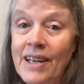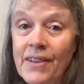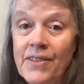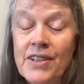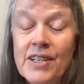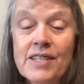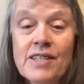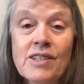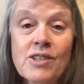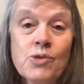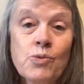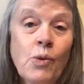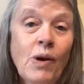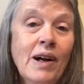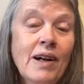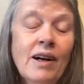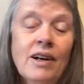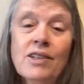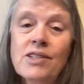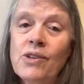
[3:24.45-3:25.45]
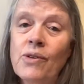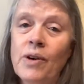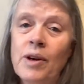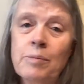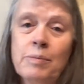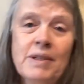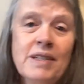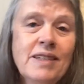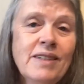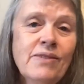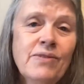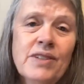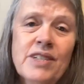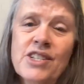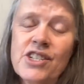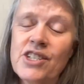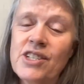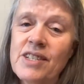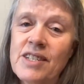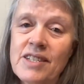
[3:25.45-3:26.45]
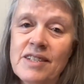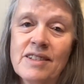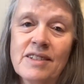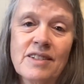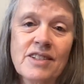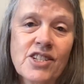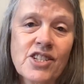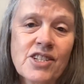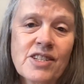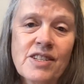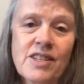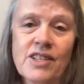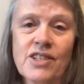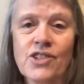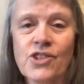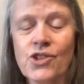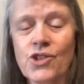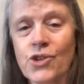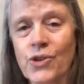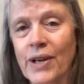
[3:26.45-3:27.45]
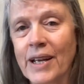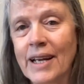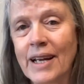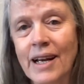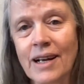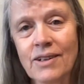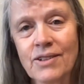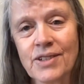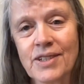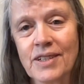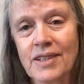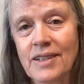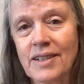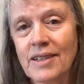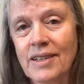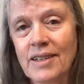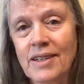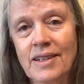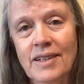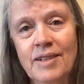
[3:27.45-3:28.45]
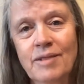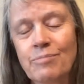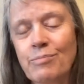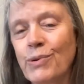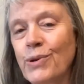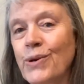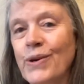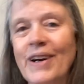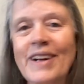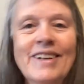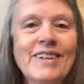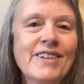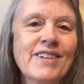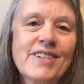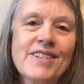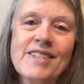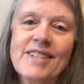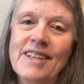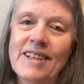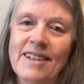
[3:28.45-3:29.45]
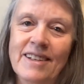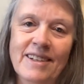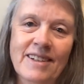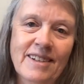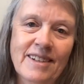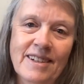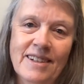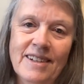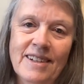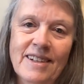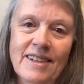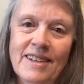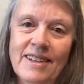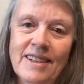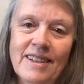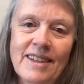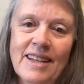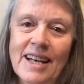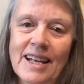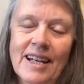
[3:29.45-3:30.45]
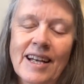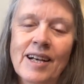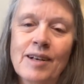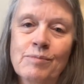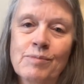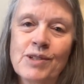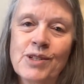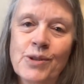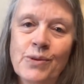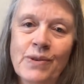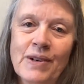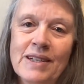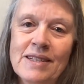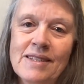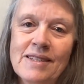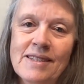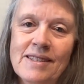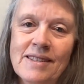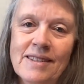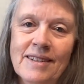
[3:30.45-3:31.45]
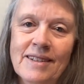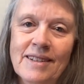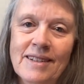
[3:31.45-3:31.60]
This is why also, I mean, even just just the straight out prayers that come to us.